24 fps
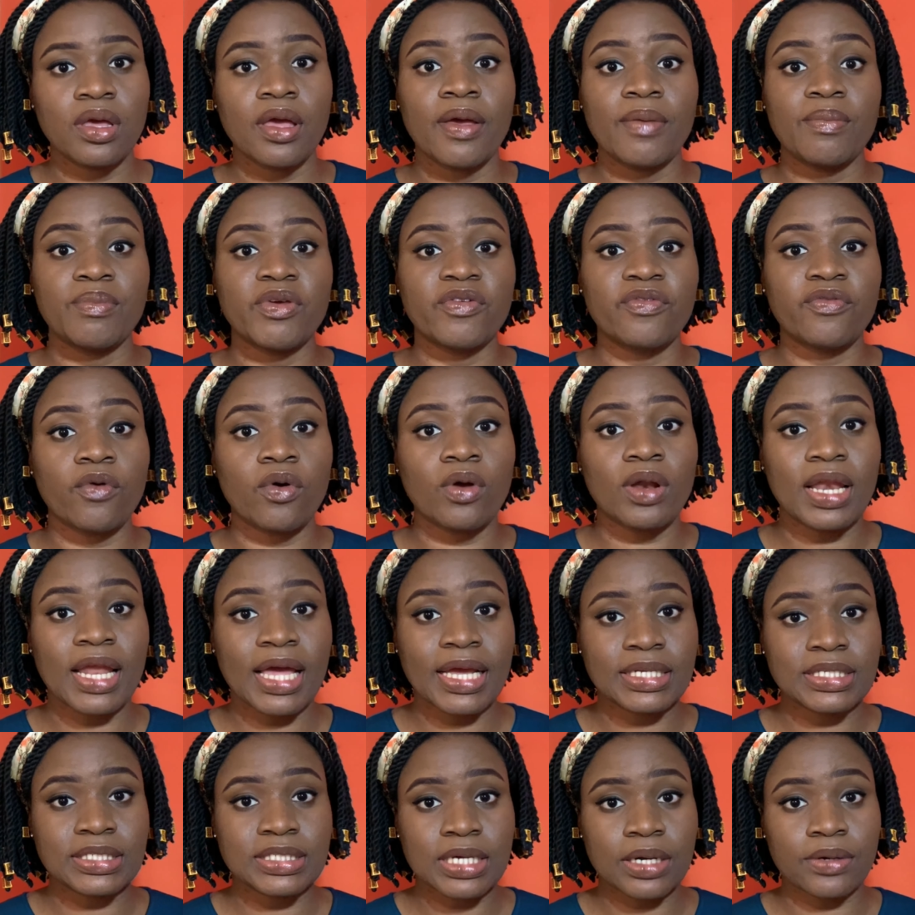before lying
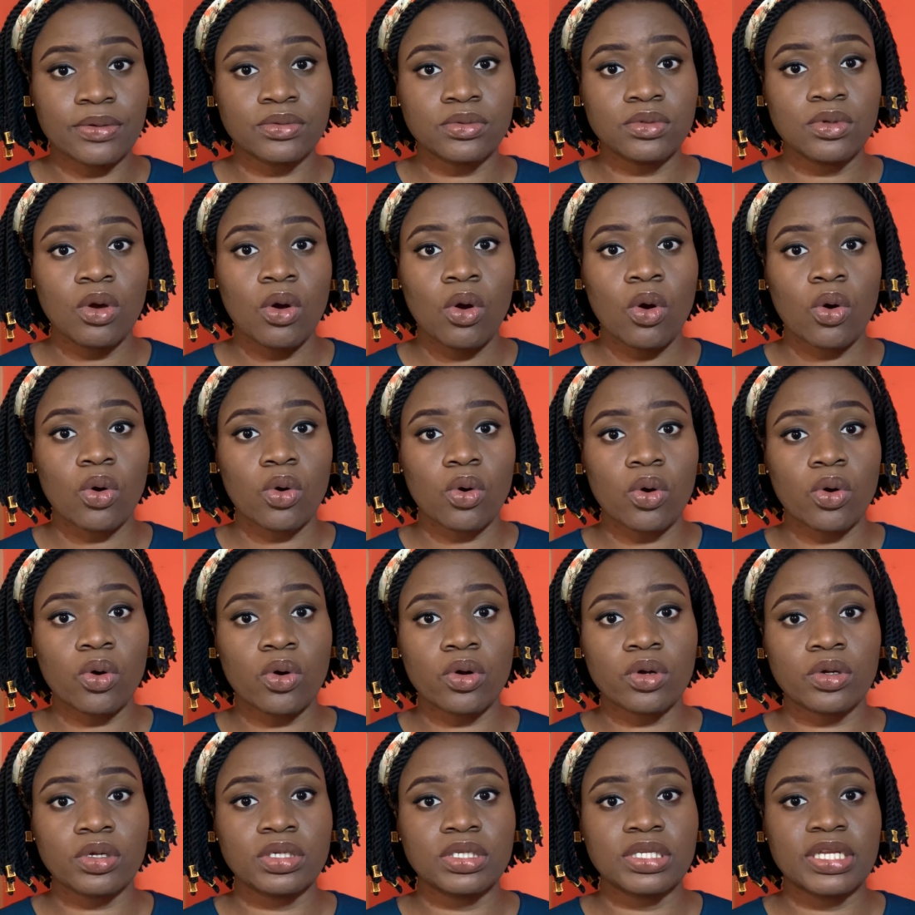down, or
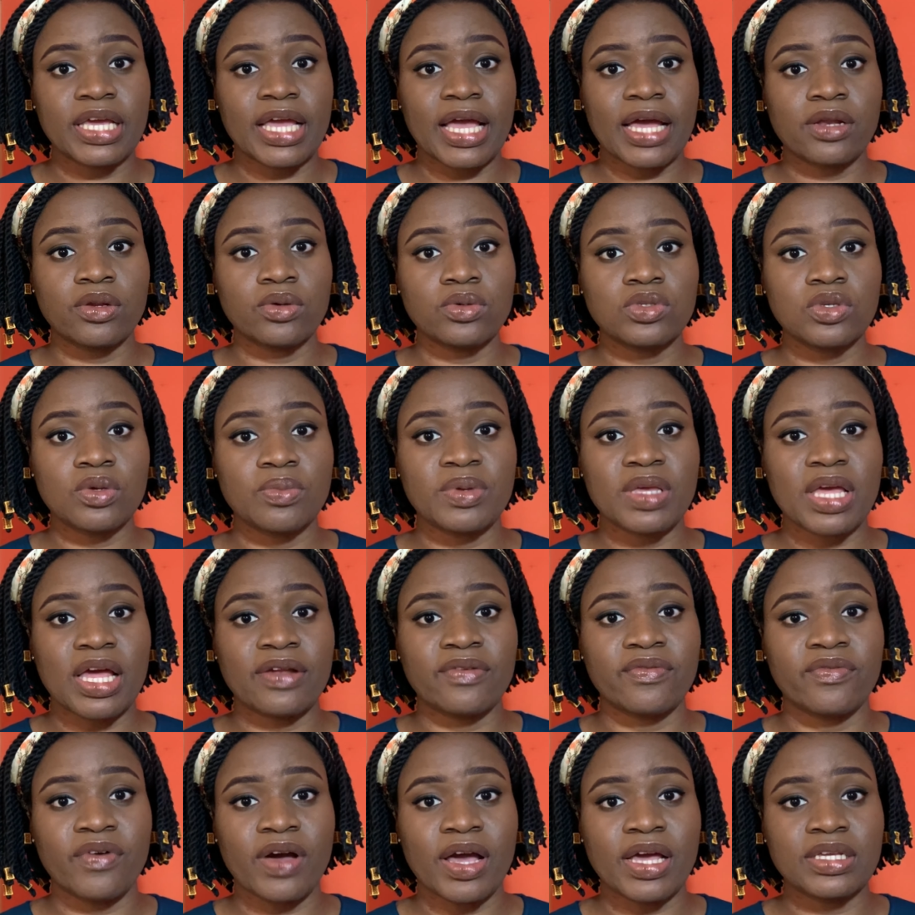they can also be
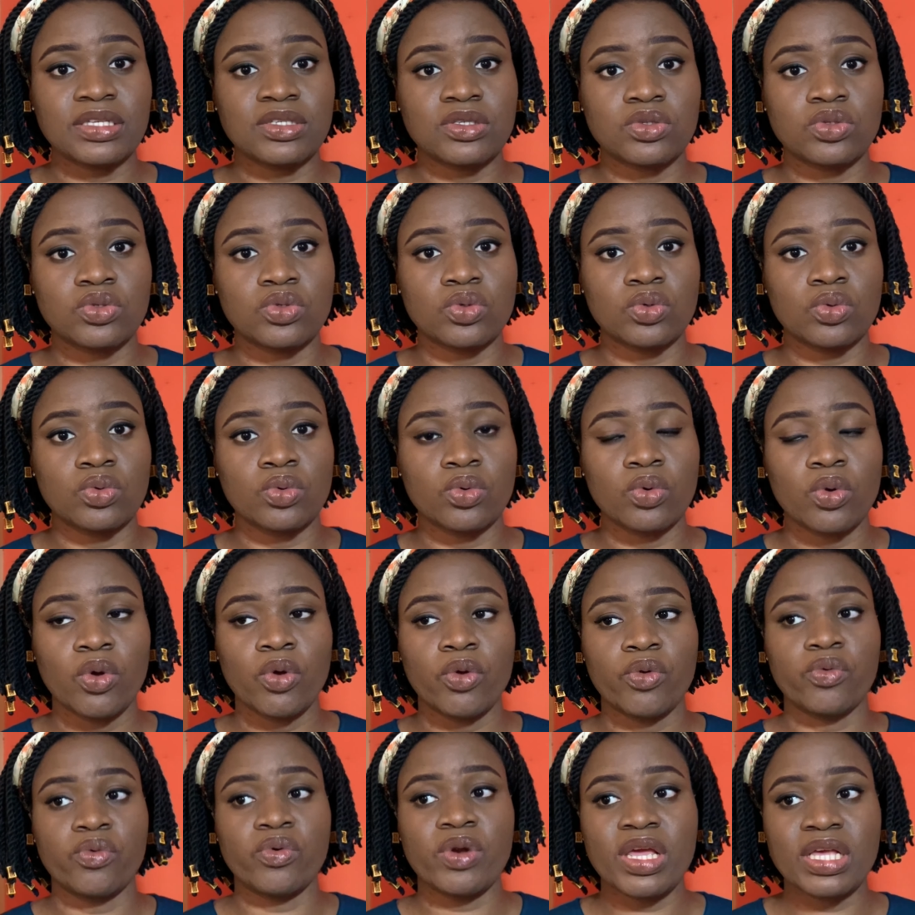advised to
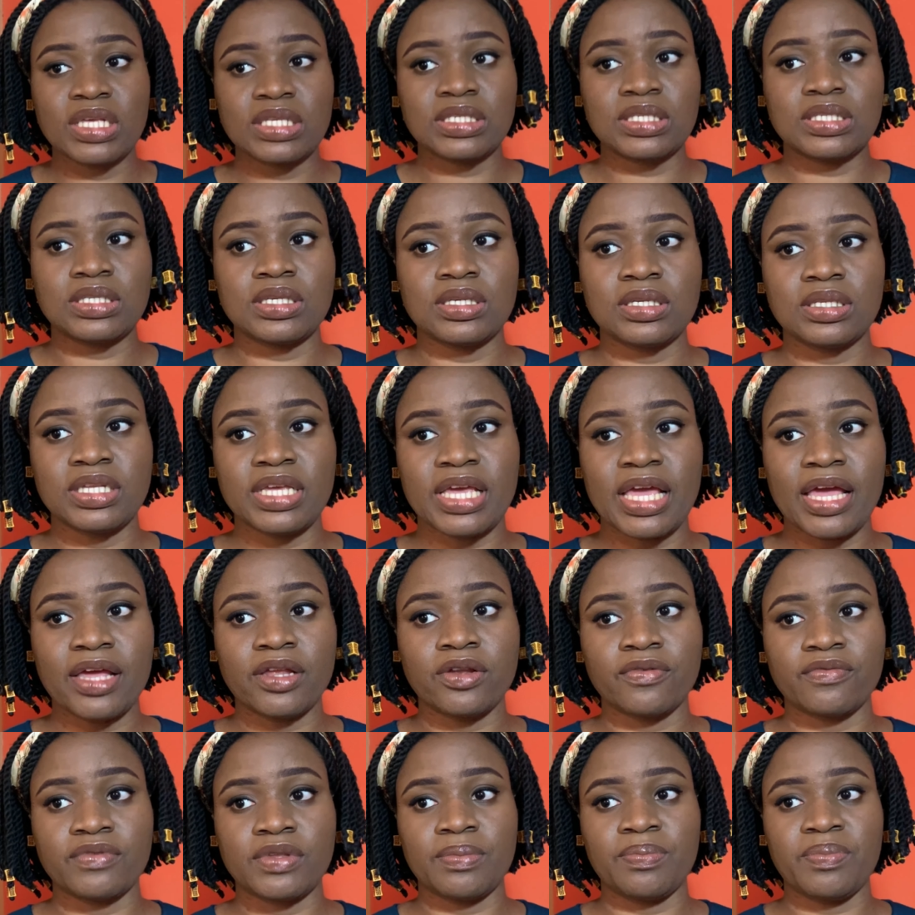raise the head of
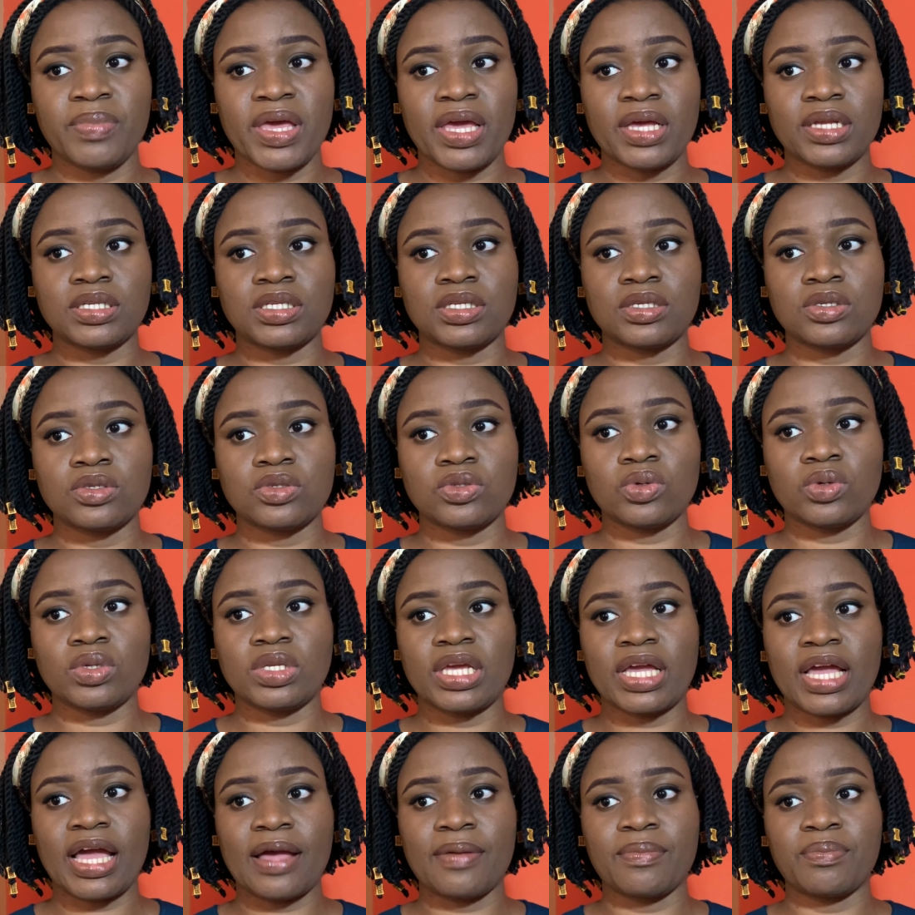the bed so they
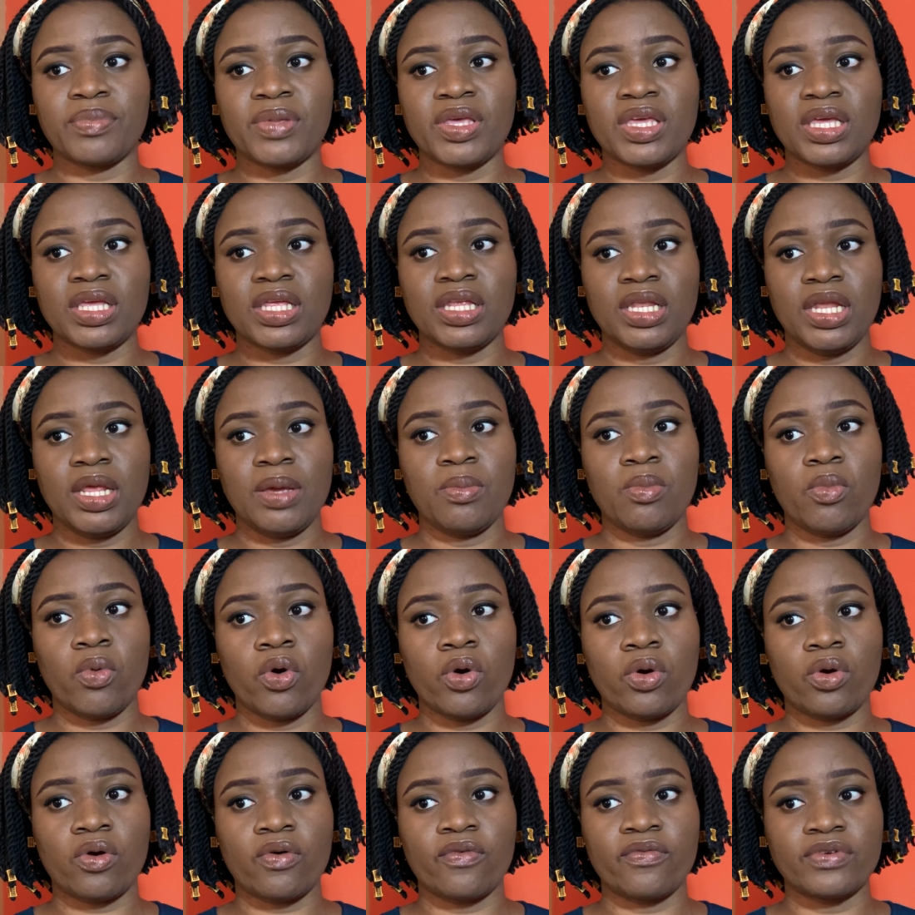can be in a more
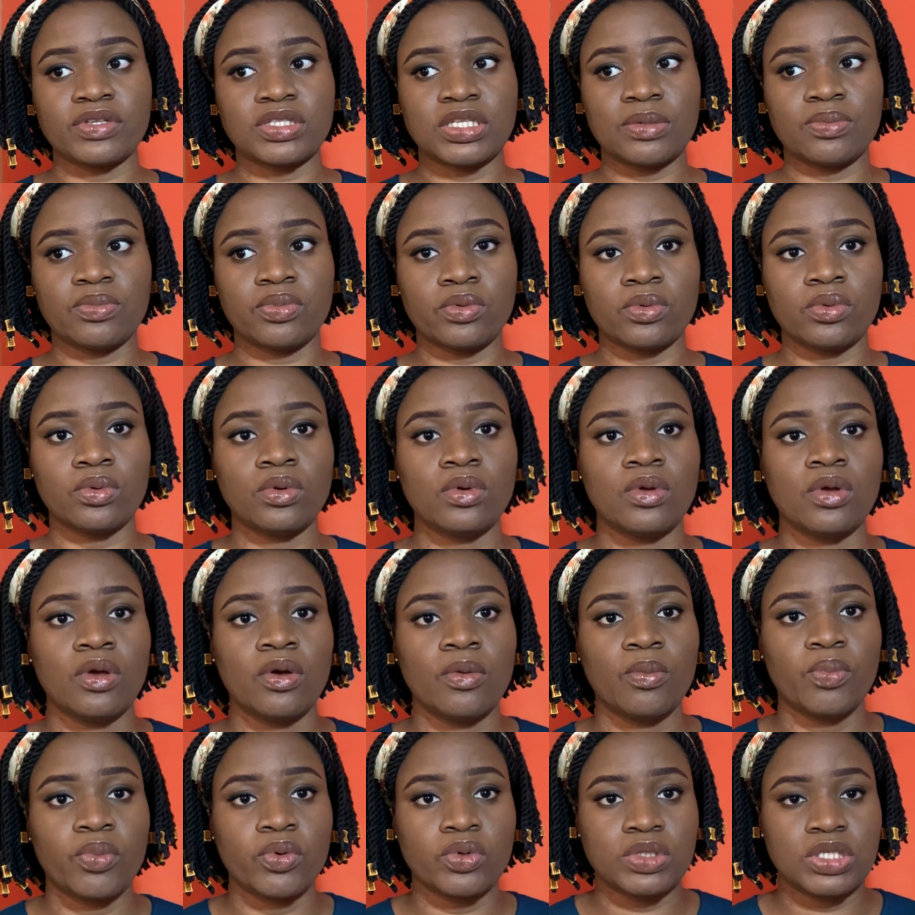comfortable
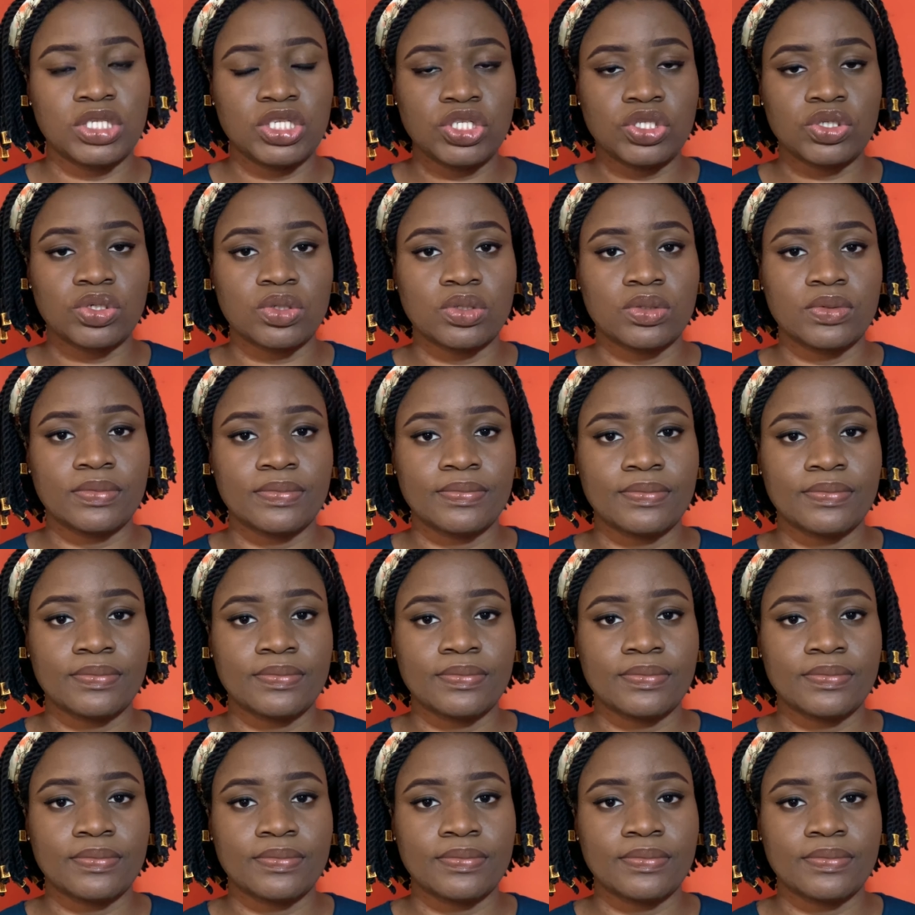position.